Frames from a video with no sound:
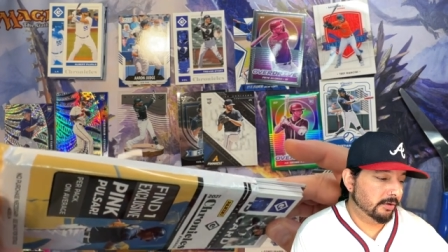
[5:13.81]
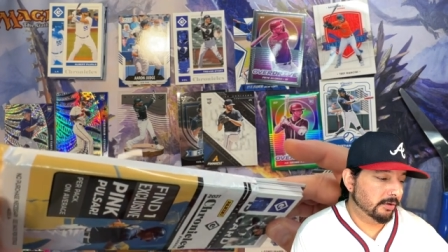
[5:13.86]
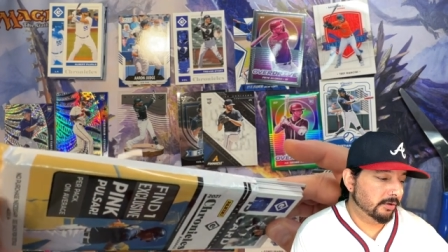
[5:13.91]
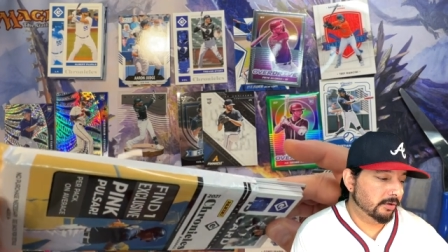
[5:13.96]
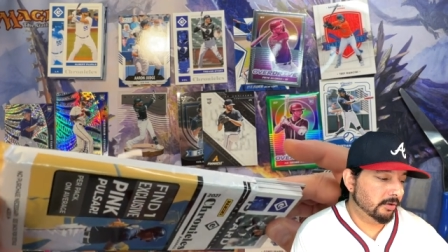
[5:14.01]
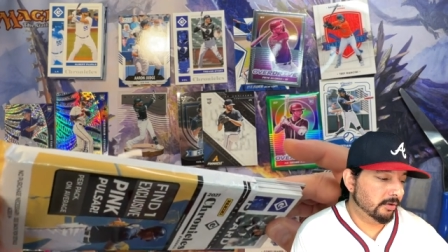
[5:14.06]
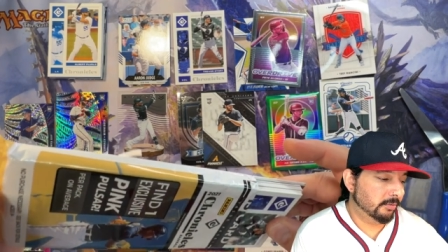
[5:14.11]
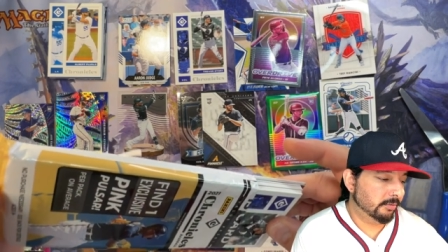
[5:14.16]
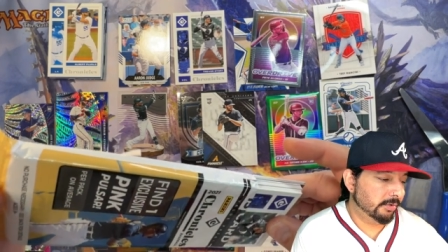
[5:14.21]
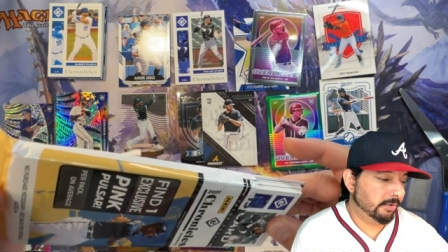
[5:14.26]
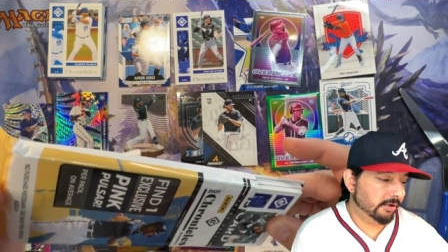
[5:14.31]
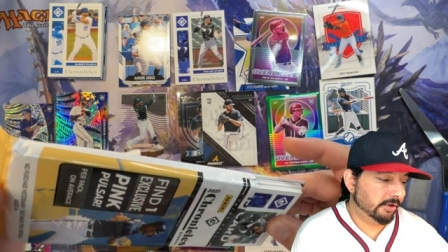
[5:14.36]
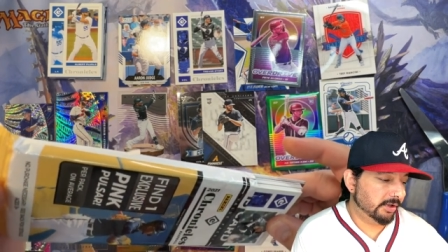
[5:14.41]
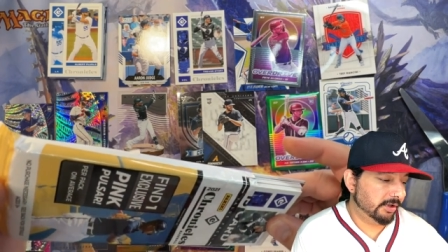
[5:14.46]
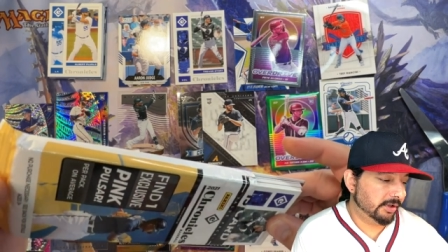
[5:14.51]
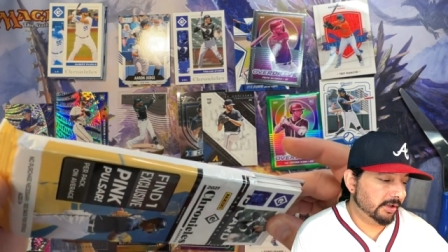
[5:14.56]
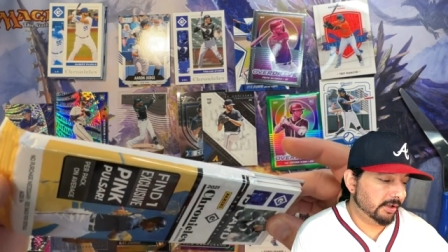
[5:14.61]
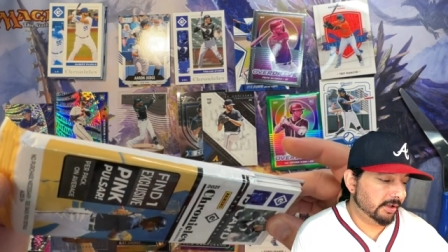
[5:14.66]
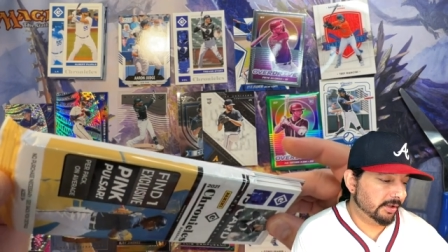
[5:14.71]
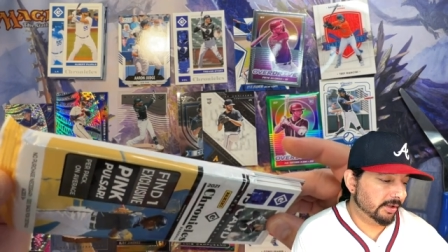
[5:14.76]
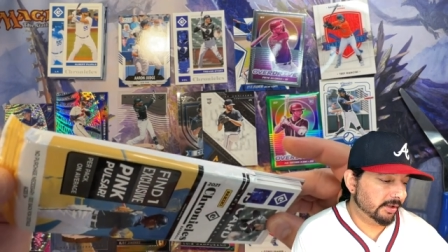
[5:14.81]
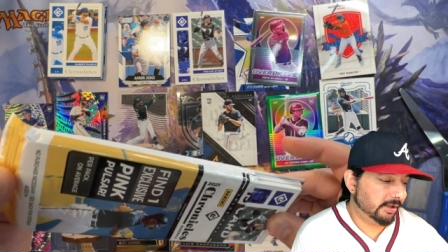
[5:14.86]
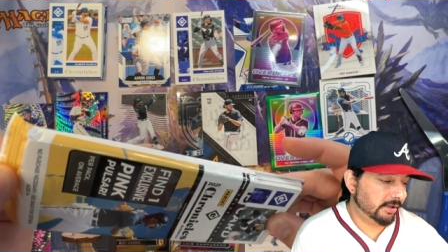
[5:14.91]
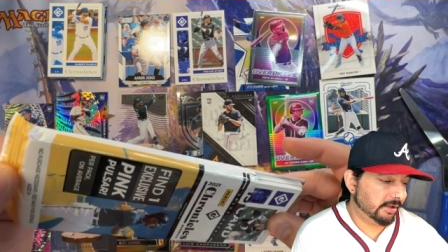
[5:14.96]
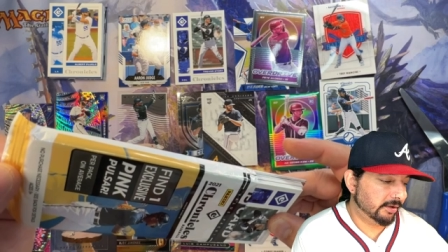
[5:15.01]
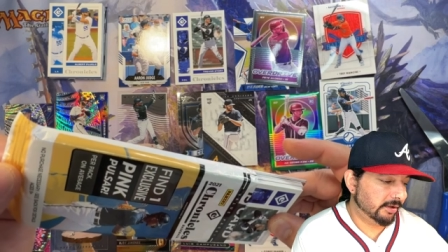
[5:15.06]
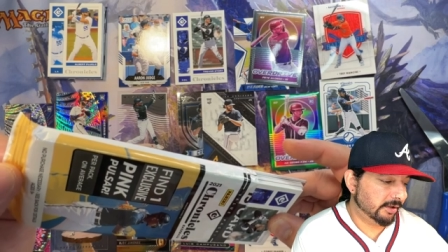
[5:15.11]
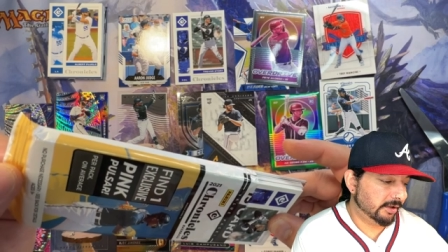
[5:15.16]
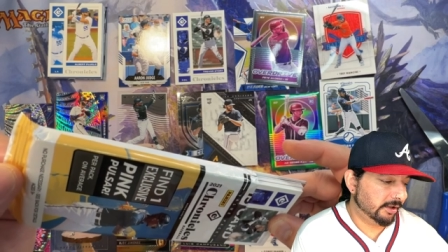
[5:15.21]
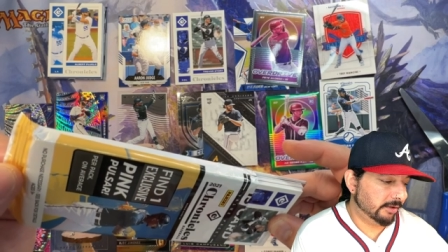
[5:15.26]
No purchase
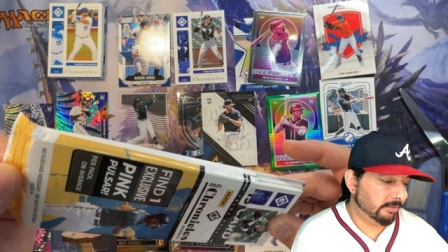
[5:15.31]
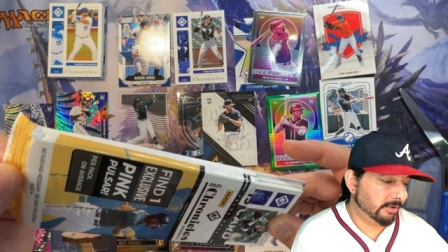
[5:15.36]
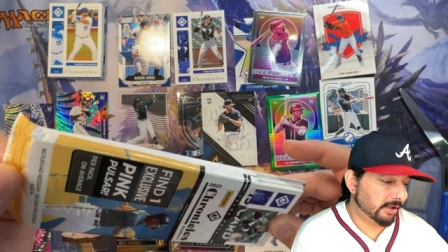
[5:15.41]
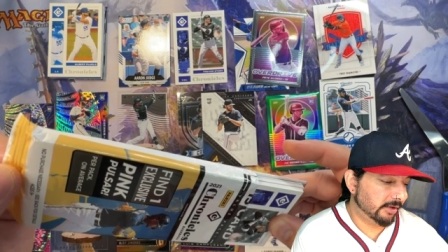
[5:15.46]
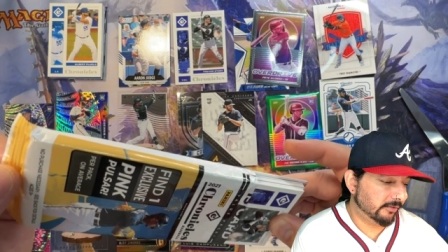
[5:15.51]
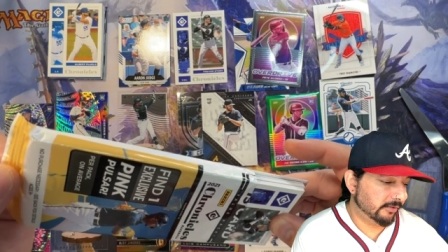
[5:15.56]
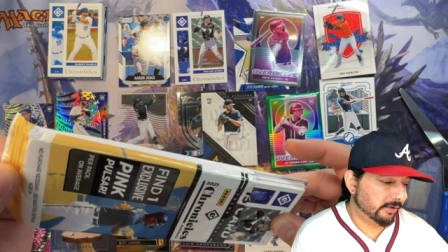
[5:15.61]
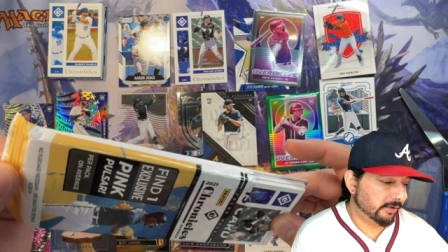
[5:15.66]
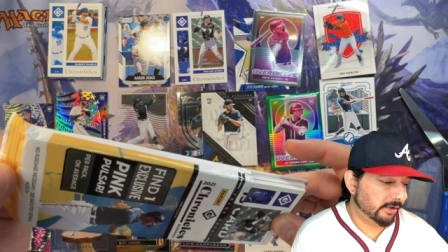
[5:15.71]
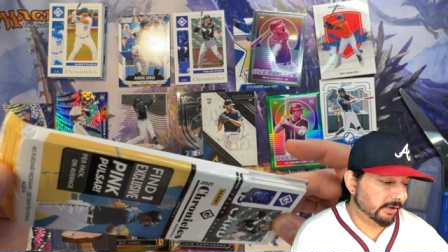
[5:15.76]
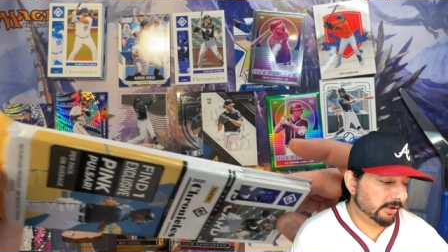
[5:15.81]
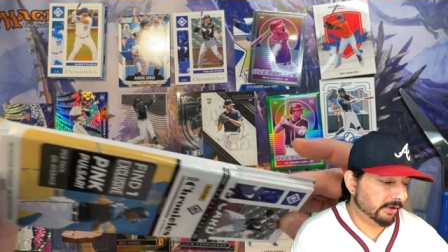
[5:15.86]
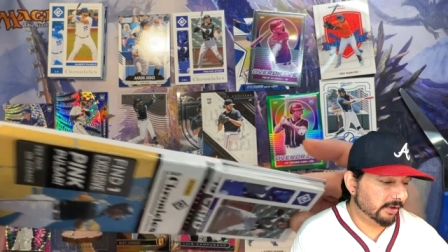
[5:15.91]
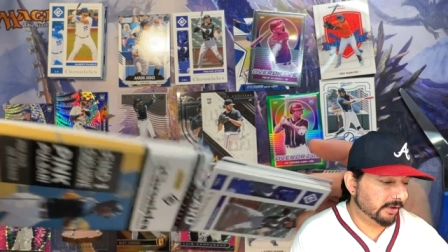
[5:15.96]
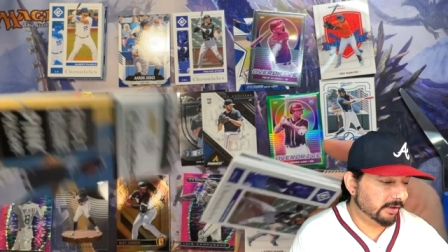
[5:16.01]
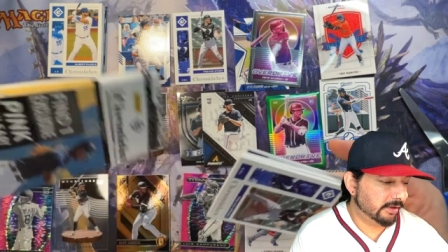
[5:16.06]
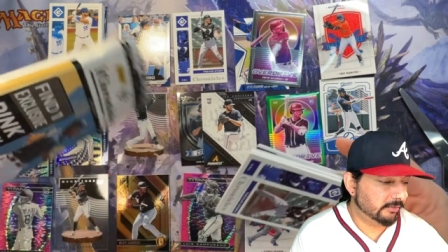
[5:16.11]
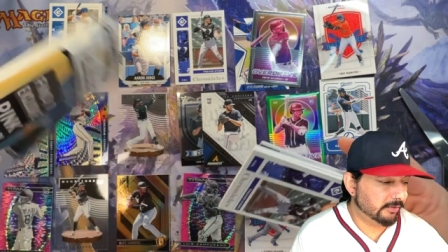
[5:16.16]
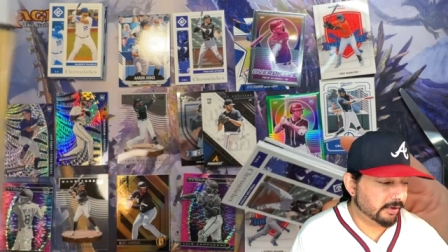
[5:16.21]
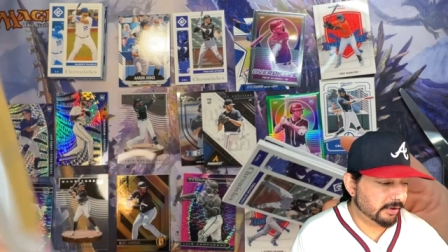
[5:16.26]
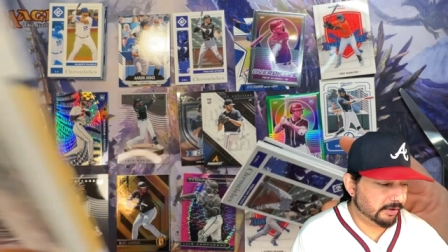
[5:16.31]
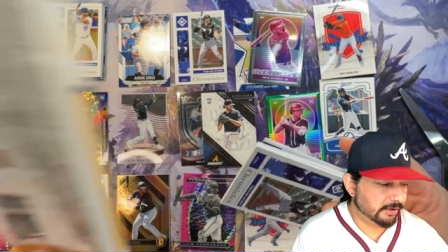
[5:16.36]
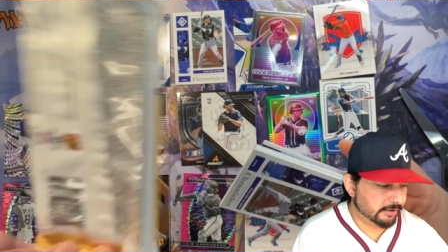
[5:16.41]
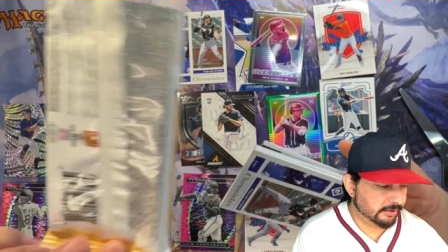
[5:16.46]
necessary. See back for details. What?